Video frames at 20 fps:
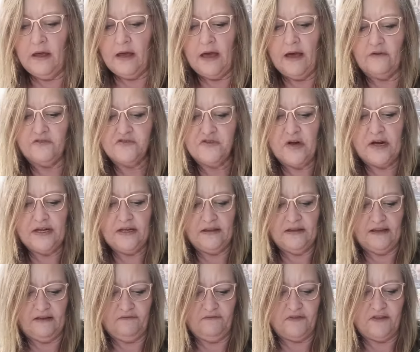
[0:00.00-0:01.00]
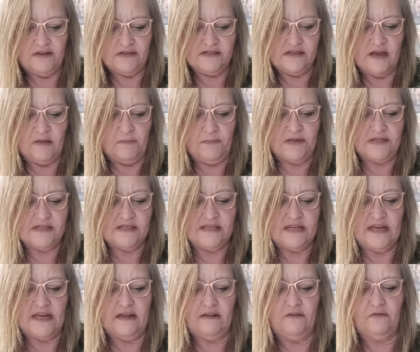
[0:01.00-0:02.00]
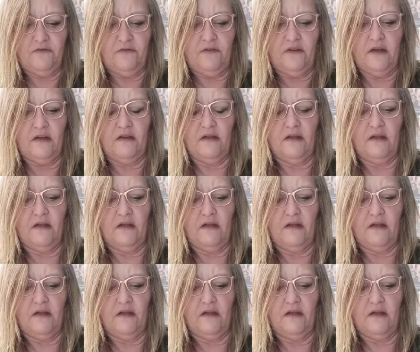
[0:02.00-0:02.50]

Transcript: I'll try to lift this up and see if...